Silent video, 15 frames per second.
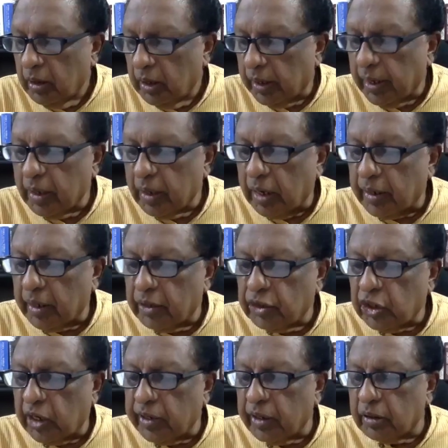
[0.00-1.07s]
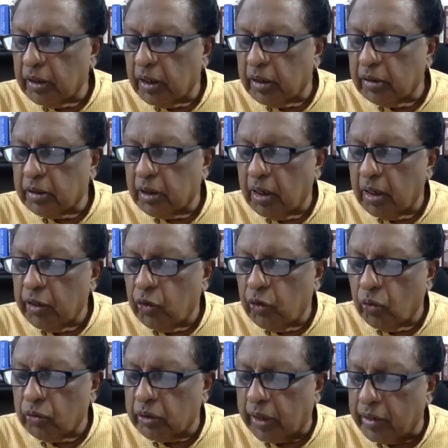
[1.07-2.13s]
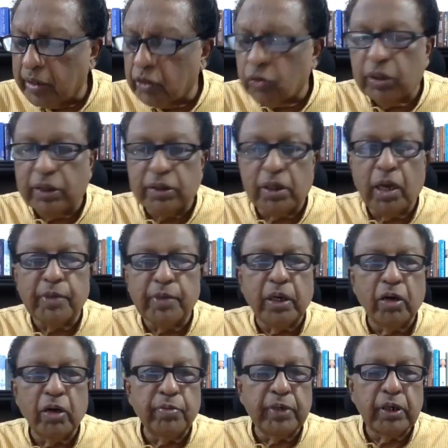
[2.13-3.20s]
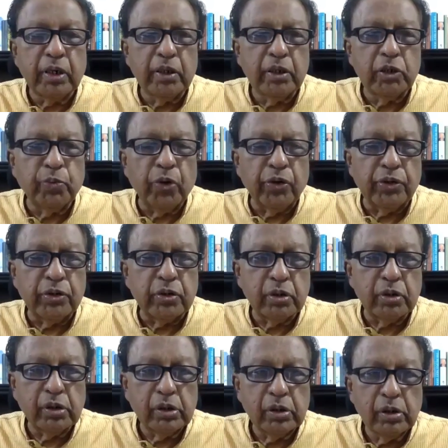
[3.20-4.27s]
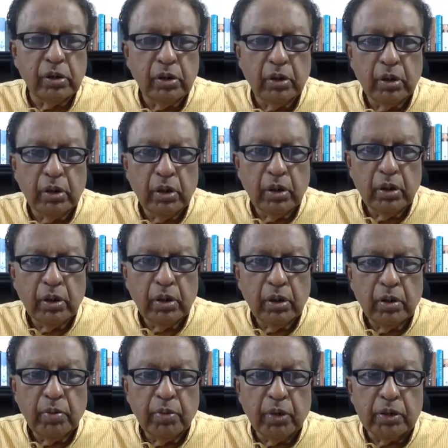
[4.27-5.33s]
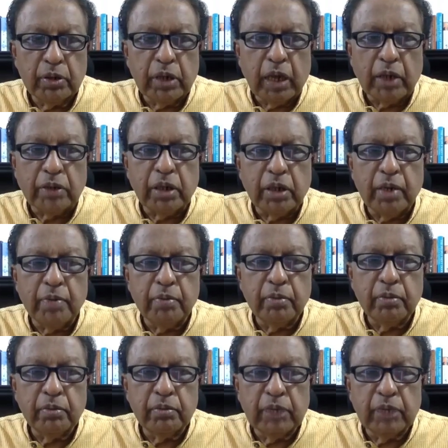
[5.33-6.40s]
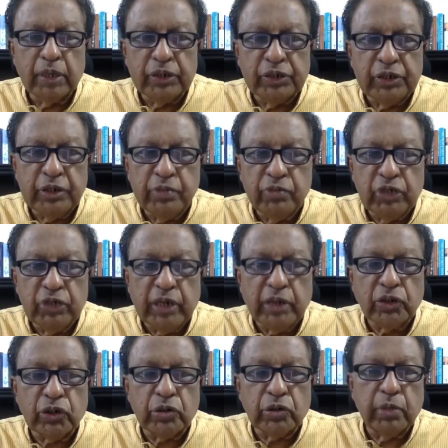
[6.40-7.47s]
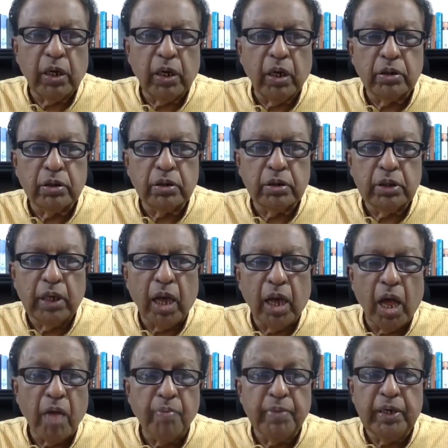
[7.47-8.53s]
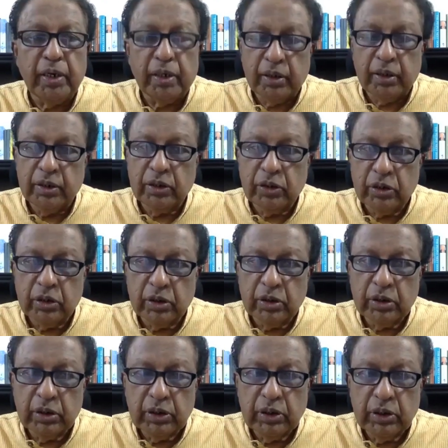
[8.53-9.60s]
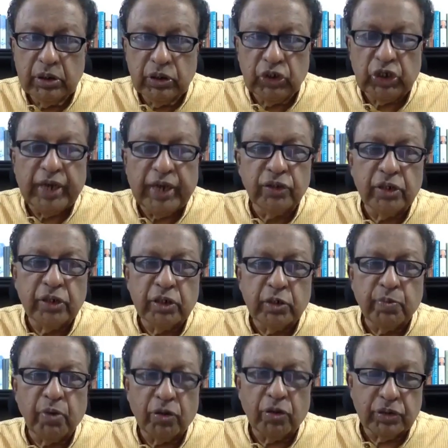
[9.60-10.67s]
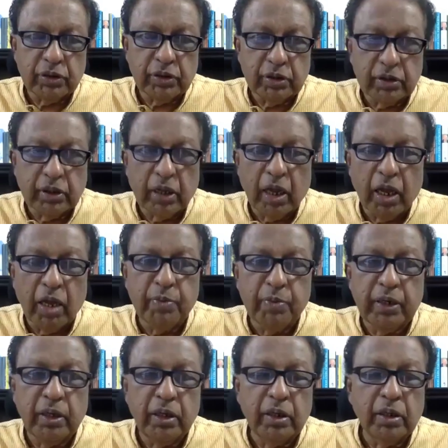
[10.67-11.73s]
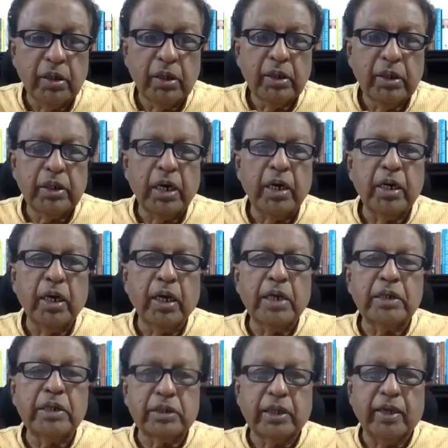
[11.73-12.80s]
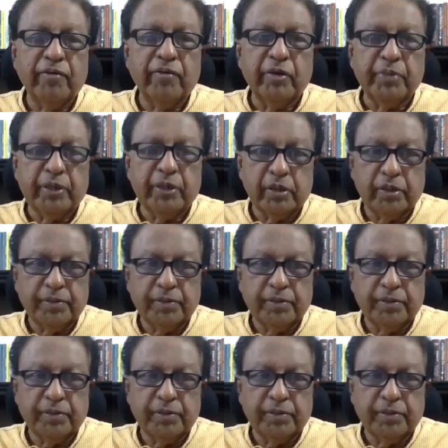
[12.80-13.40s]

Again, like in China, there is really no threat to the Islamic government at this point. Because last time the regime changed because the army changed its policy. The army turned against the government.